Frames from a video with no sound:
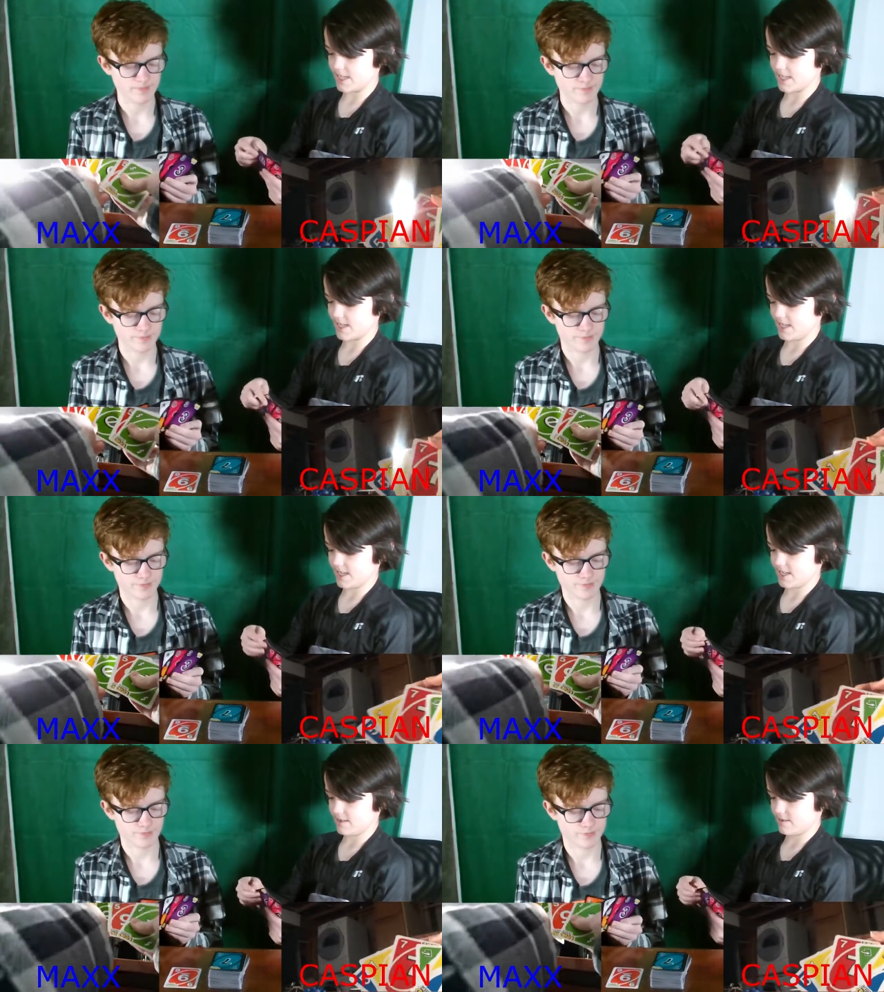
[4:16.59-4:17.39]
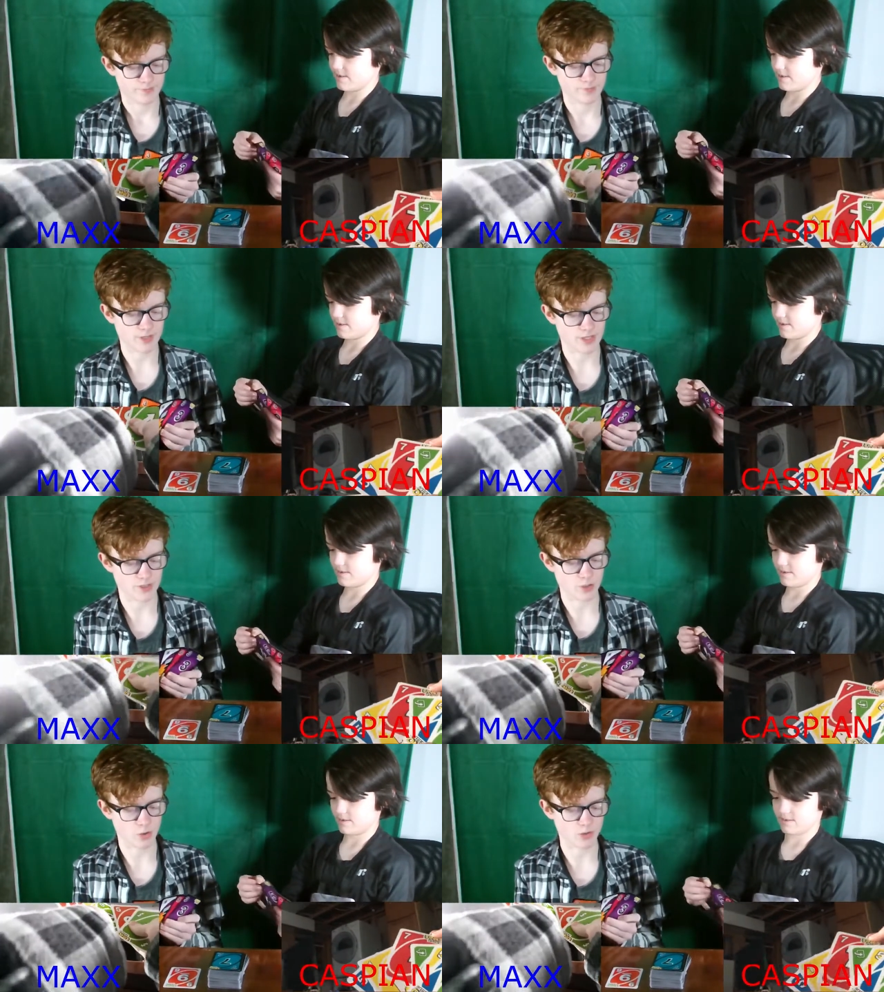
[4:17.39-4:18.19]
Speaker 1: they can't?
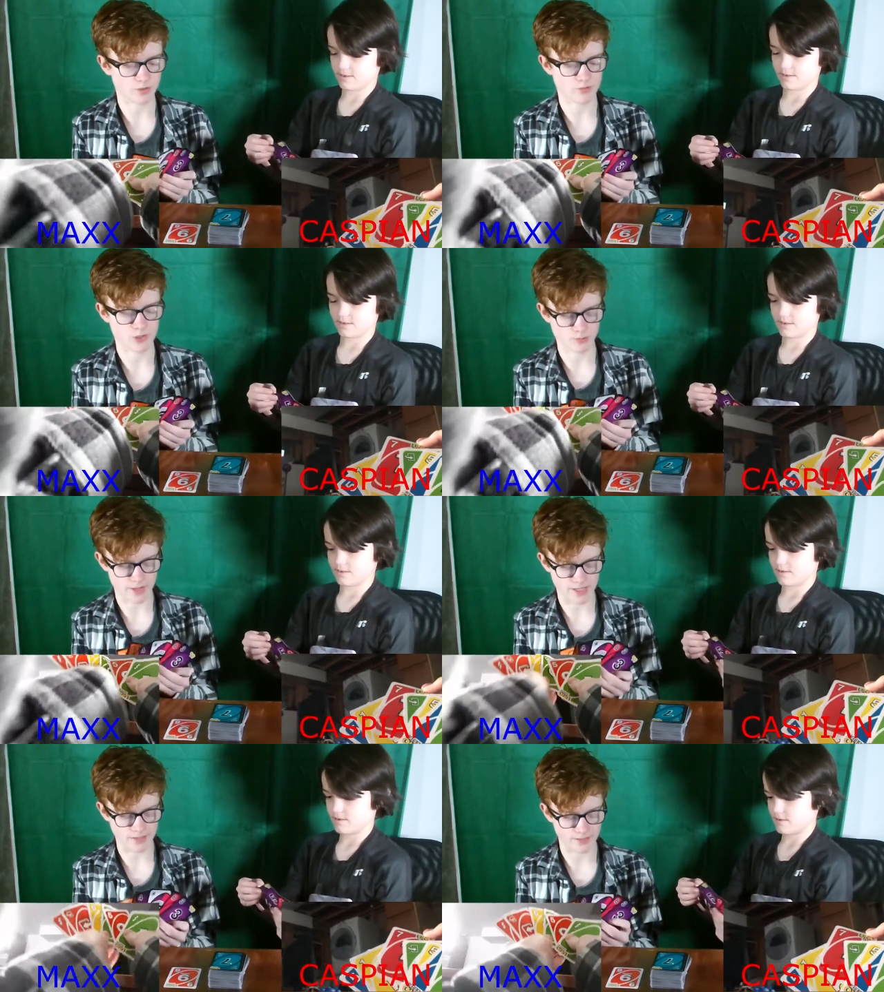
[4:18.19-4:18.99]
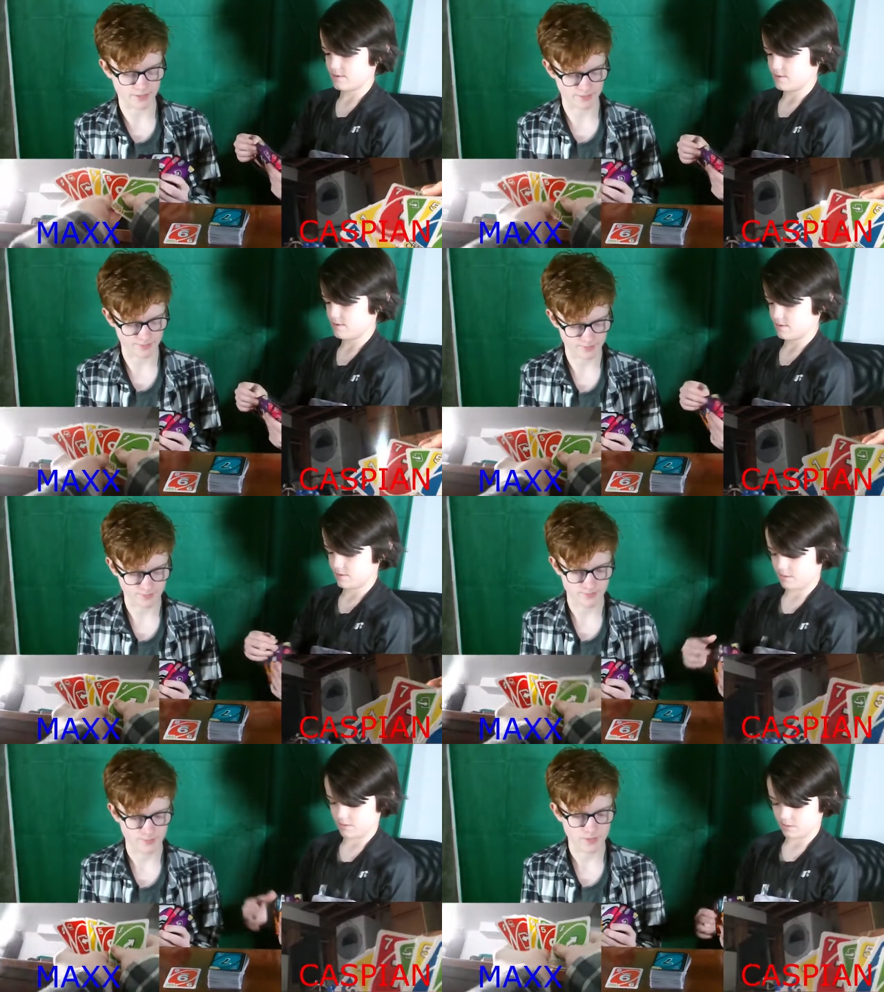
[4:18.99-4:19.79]
Because you're holding them so badly.
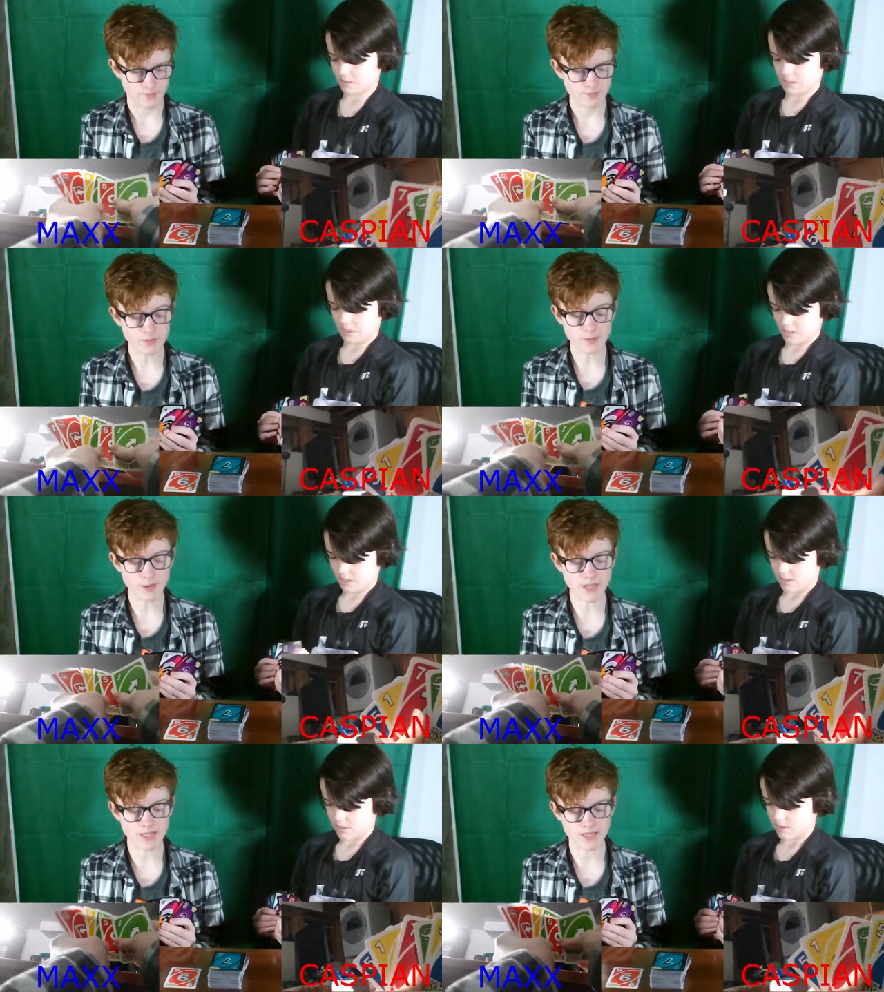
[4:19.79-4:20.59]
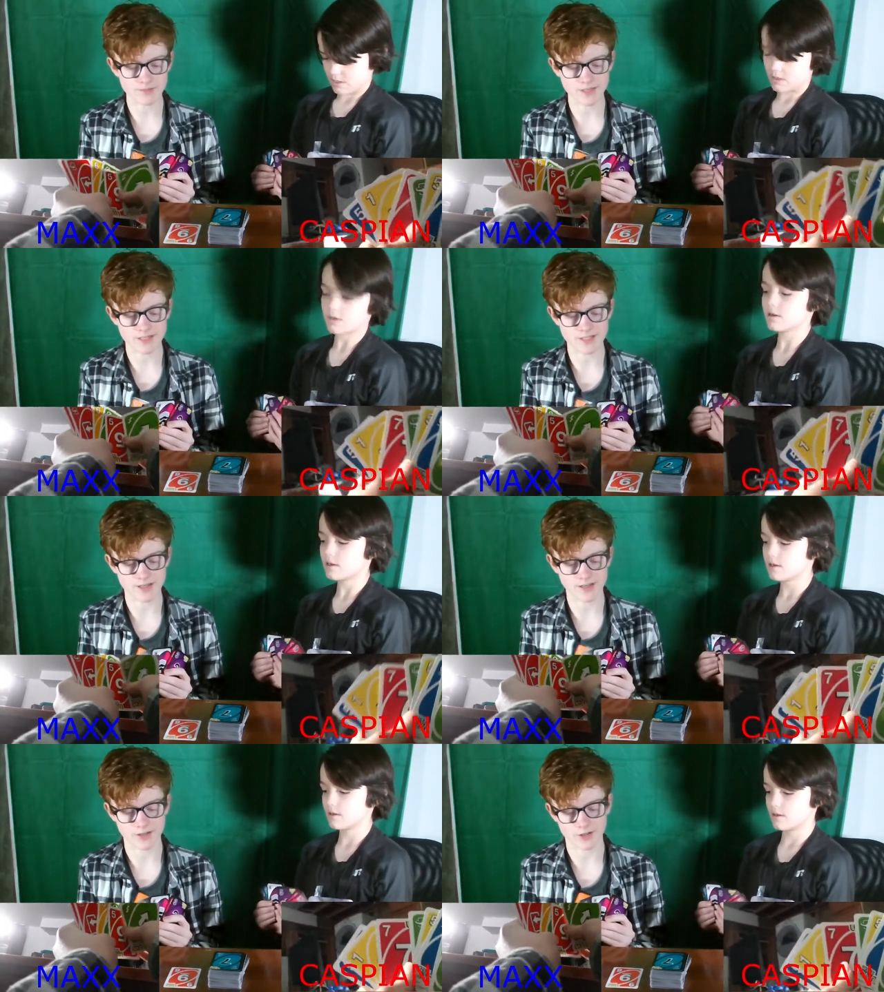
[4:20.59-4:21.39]
Maybe mine can't be seen
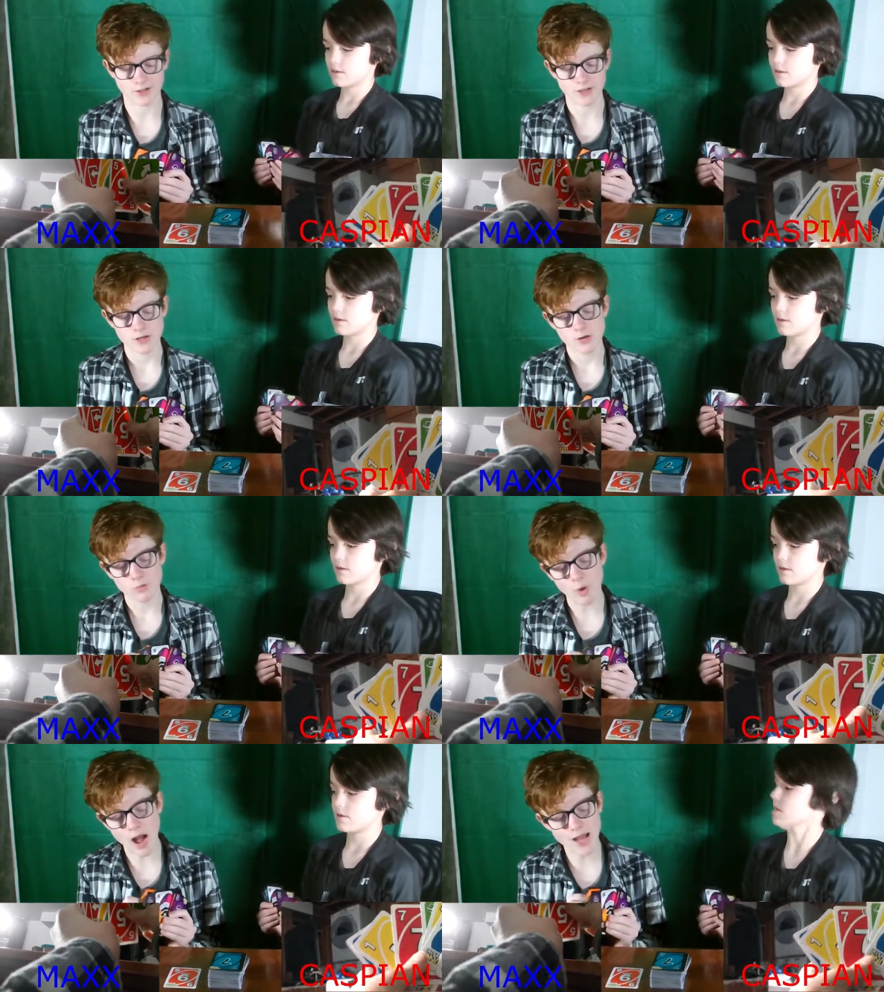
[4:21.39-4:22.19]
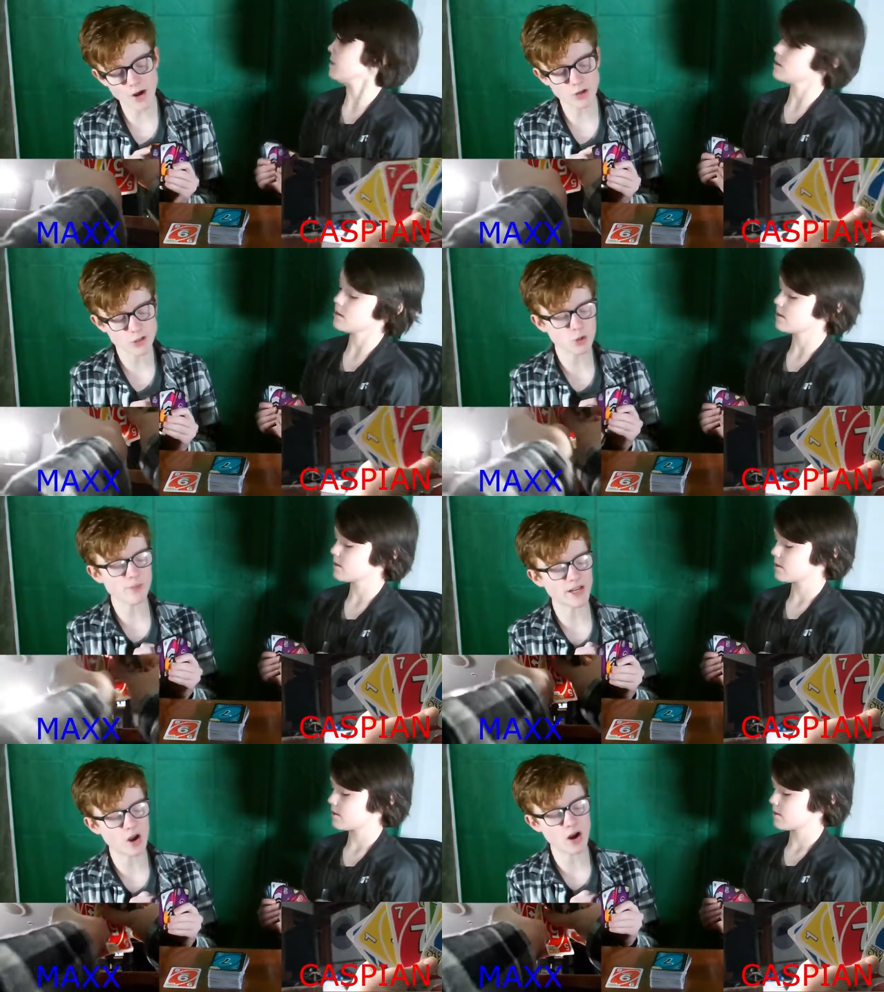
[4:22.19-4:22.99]
either. Why are two of
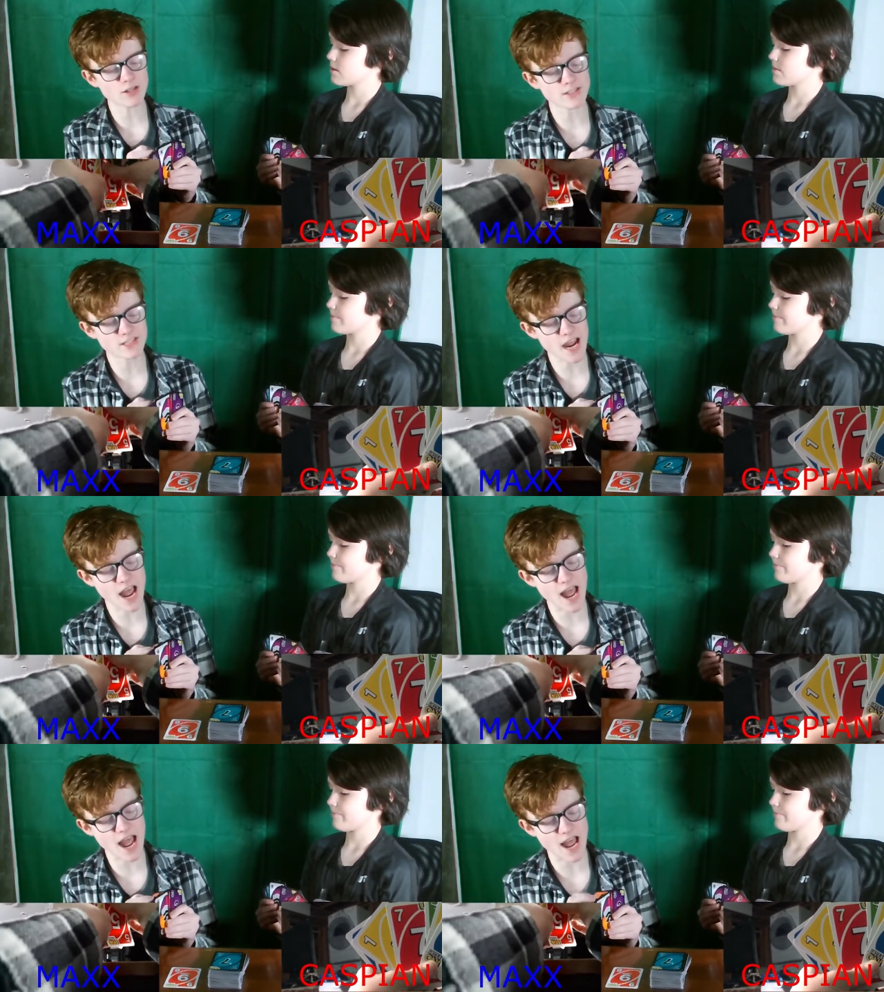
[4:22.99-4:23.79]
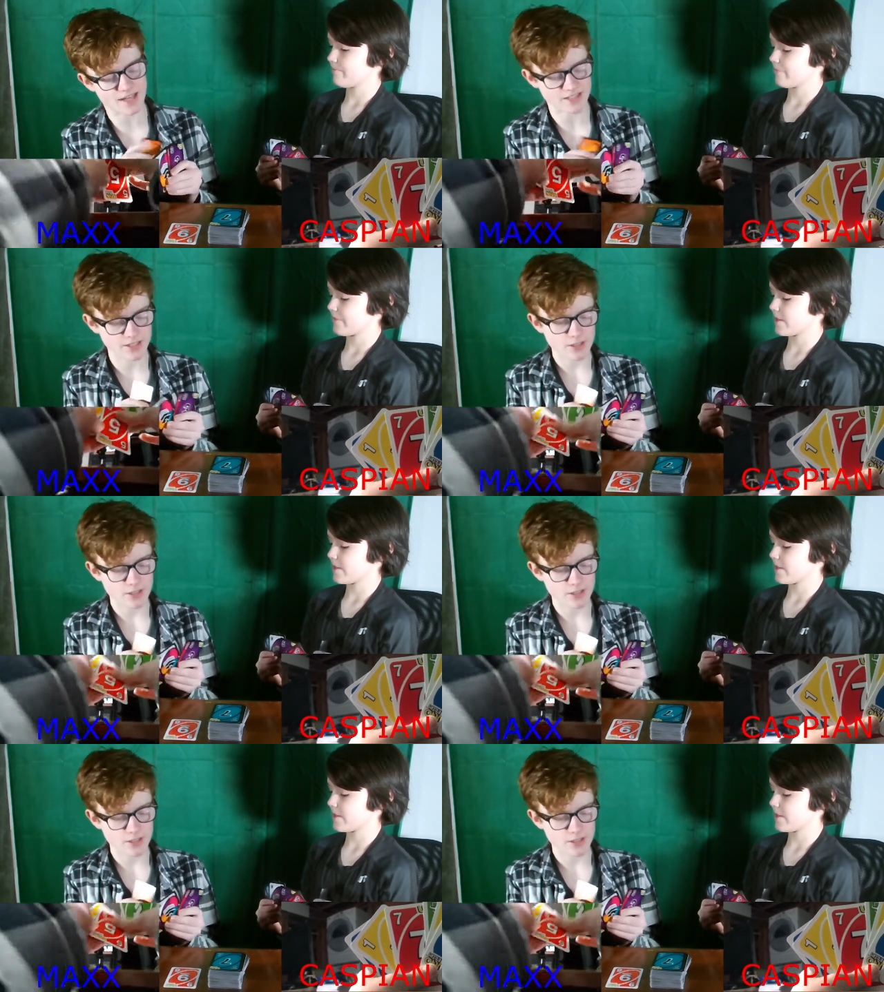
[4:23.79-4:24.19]
my cards stacked?